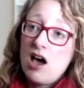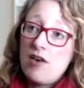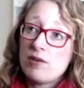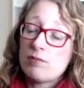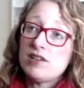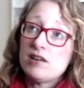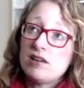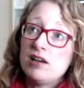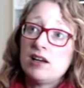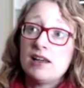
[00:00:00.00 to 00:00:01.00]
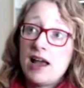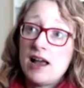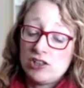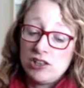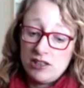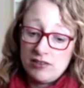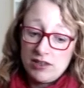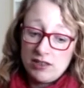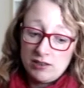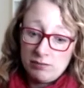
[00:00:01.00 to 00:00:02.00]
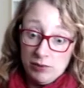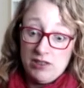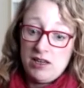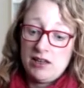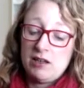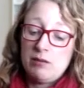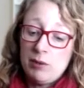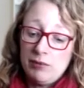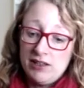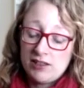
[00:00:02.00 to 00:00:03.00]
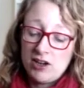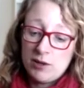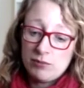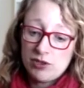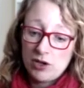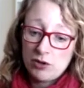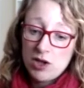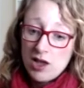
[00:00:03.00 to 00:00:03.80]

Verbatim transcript: i think particularly actually at this particular moment in time so